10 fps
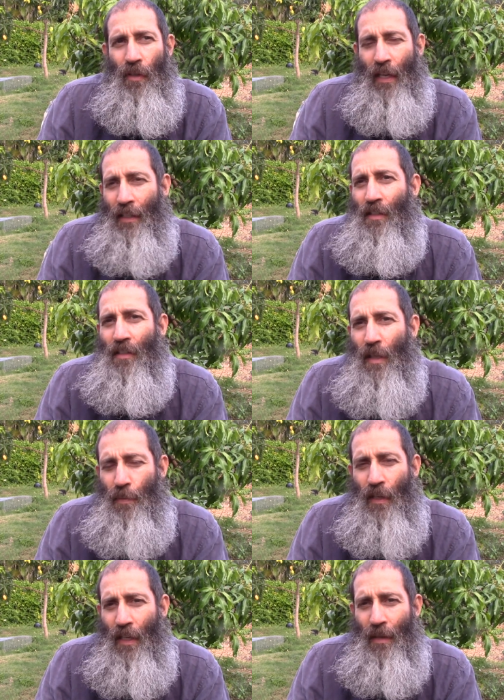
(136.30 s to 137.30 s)
get the sleep
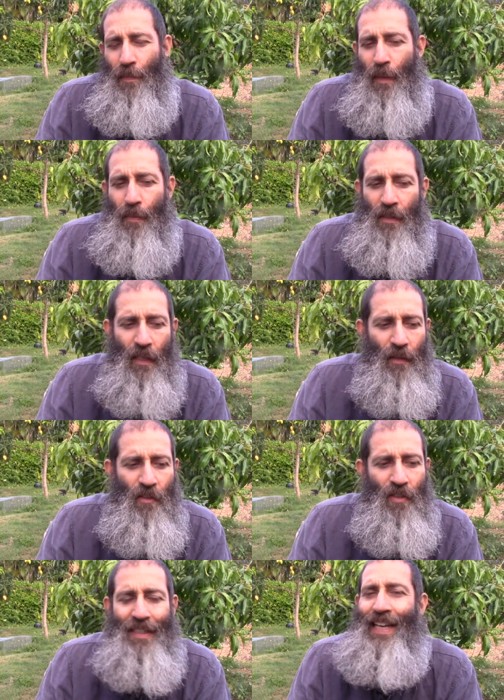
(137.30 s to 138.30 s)
you need, and people say
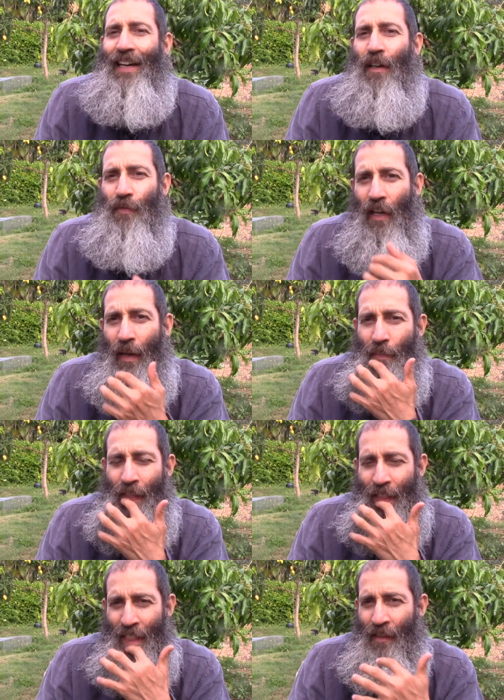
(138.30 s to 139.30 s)
there's just not enough time to
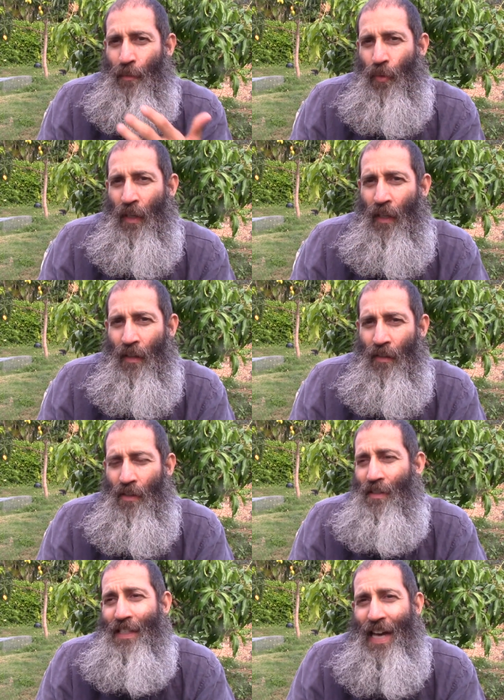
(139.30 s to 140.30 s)
get the sleep we need.
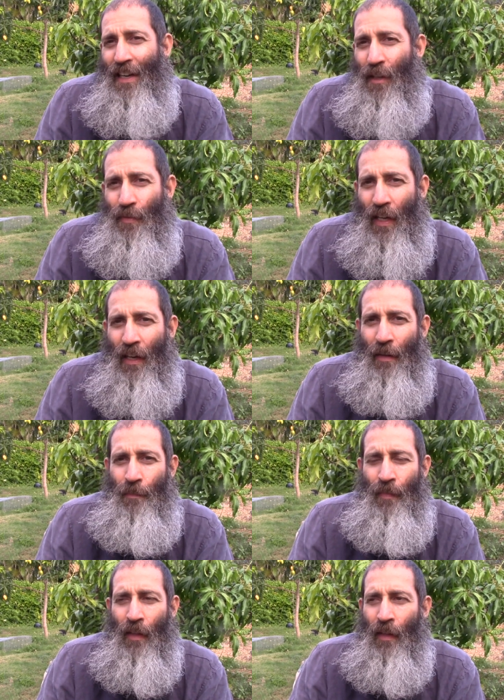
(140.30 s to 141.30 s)
There's just not enough
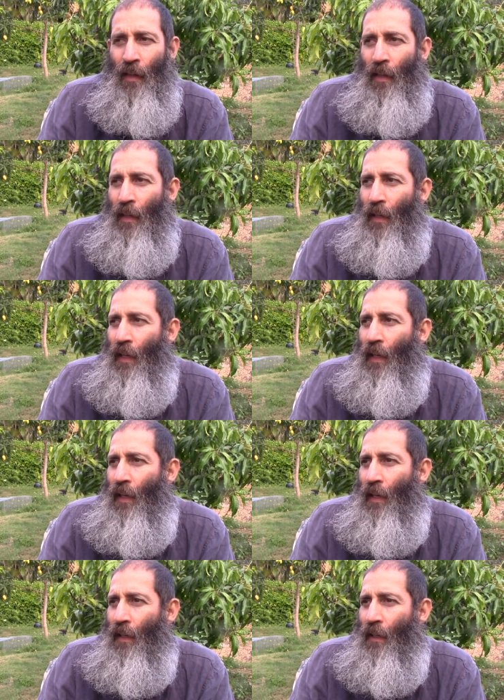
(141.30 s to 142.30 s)
time.
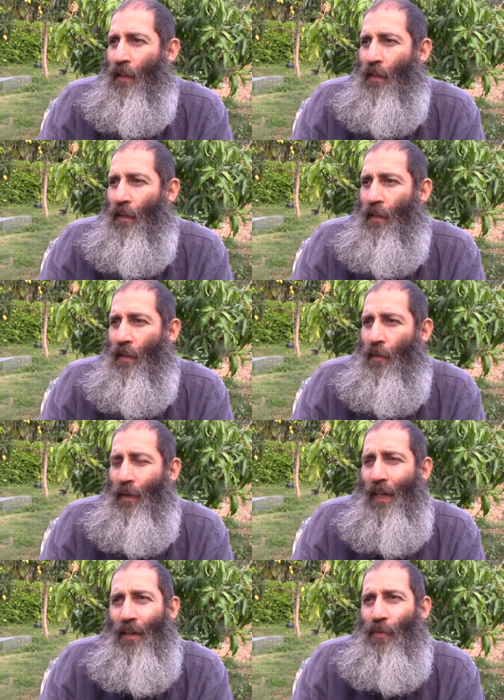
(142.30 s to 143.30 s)
And eh,
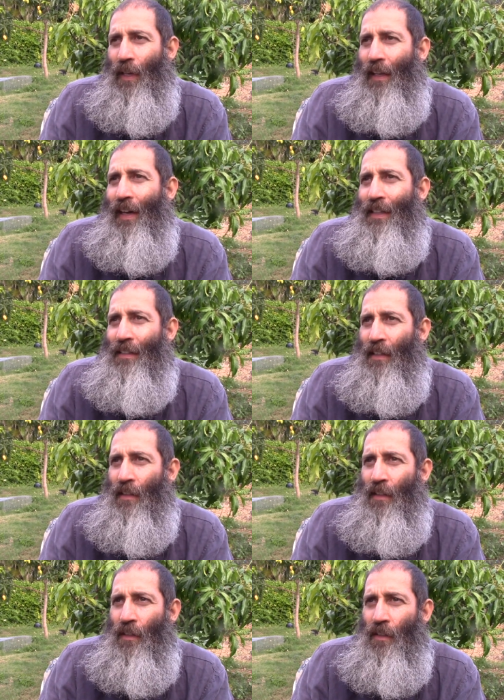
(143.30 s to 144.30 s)
we got to realize
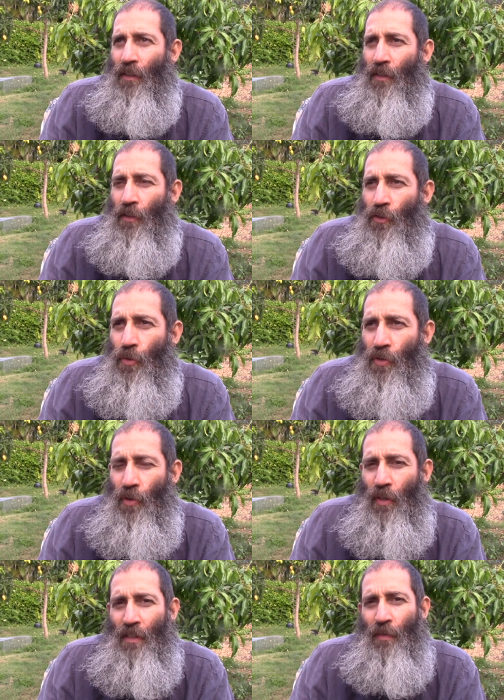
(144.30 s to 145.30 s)
that the, the, true
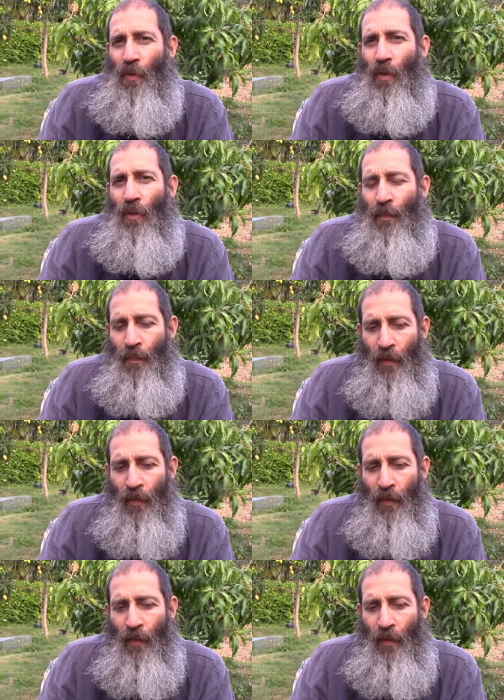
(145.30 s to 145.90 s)
source of all